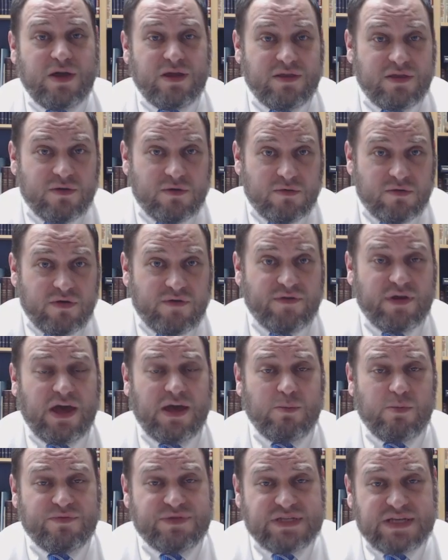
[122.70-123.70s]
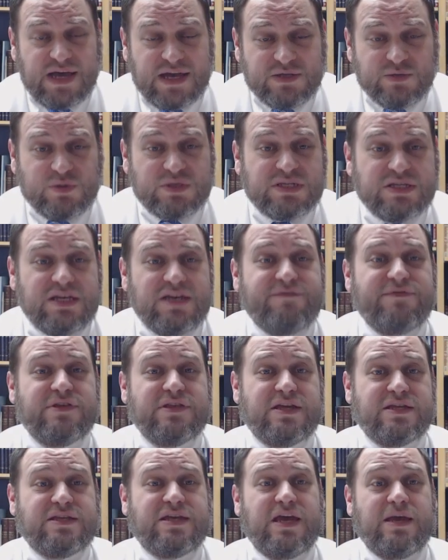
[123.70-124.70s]
when Reb Chaim of Tzanz was
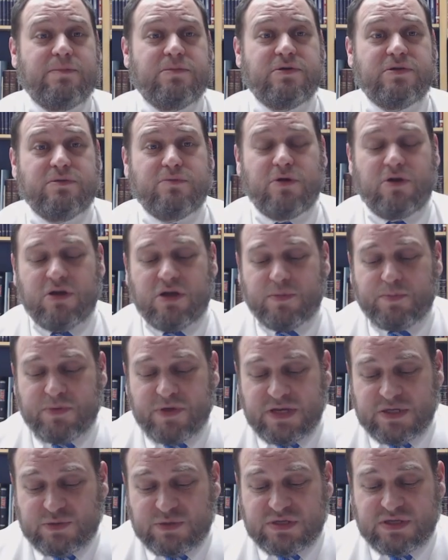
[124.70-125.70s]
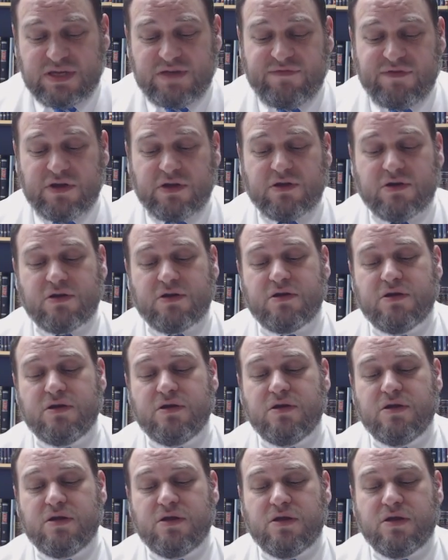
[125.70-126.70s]
leaving that table in the marketplace, was leaving her,
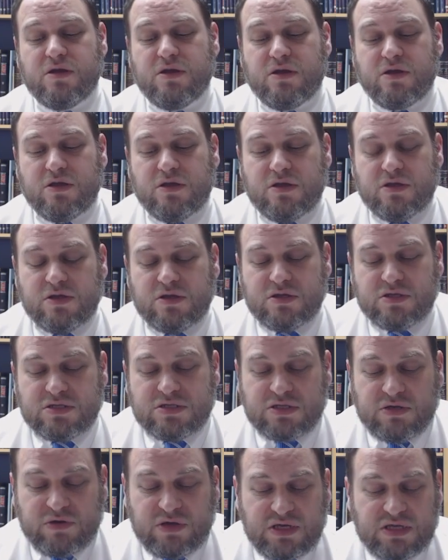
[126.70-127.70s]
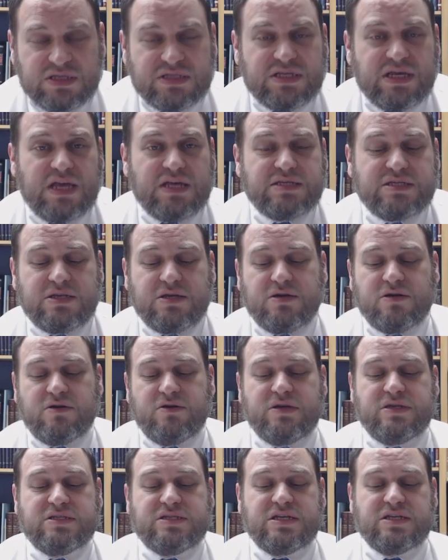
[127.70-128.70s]
so he says to
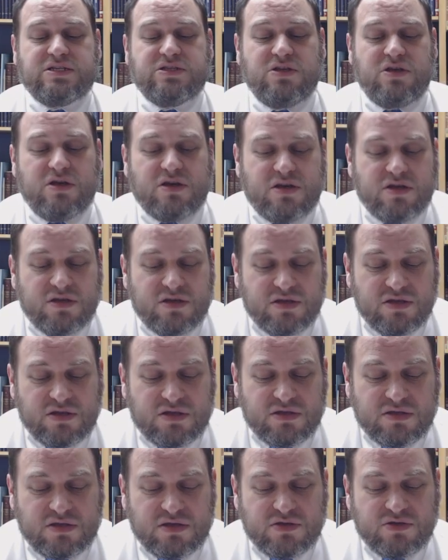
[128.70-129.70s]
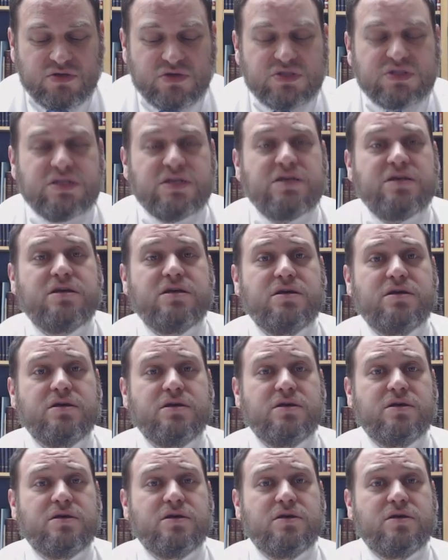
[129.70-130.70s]
her, he says, look, didn't you see?
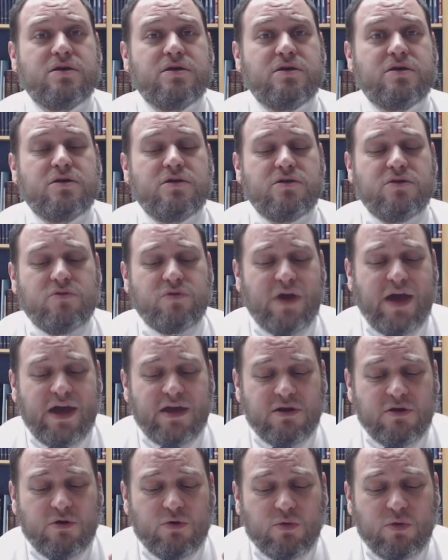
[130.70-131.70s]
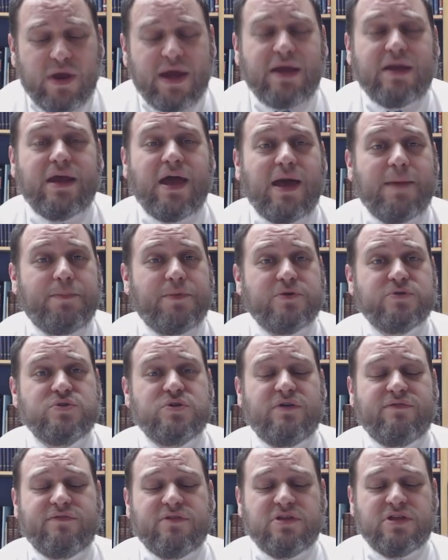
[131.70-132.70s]
You had great
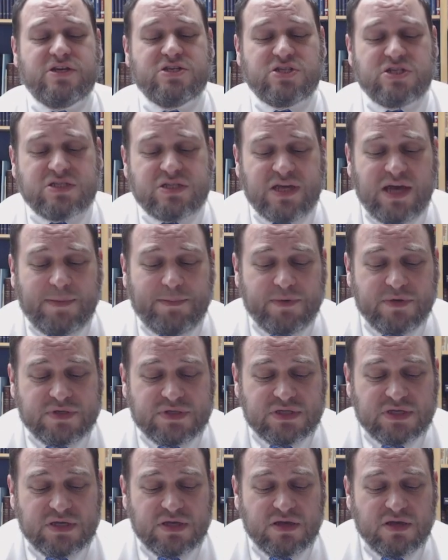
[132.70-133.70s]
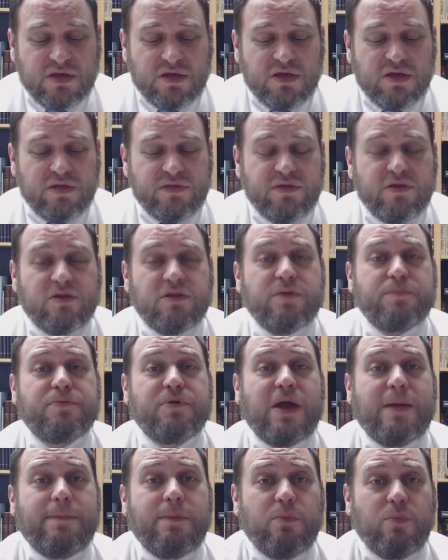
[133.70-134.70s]
apples, you have delicious apples. The only
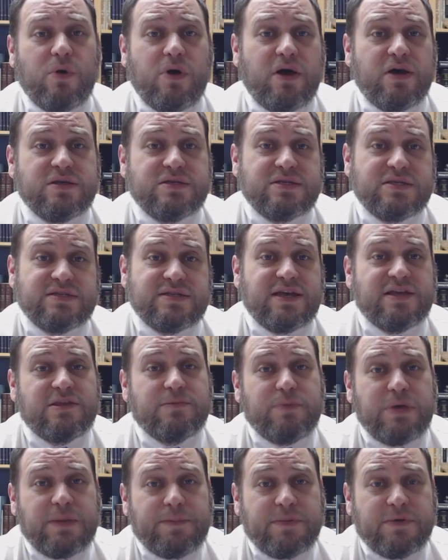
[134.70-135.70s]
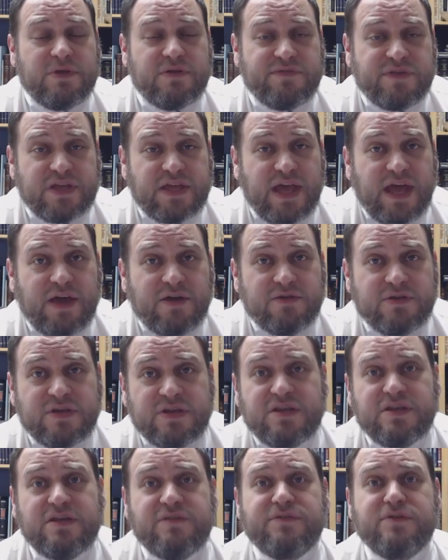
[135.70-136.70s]
problem is that the people of the town
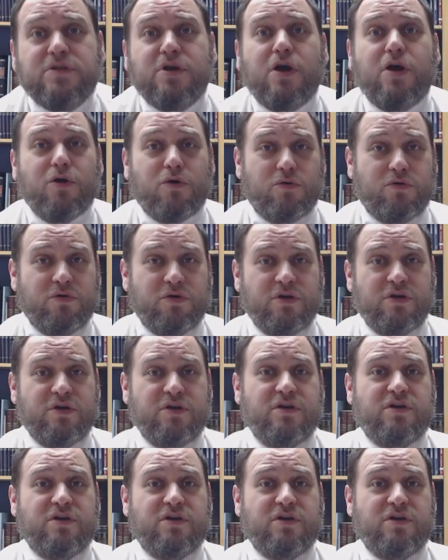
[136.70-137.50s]
didn't even know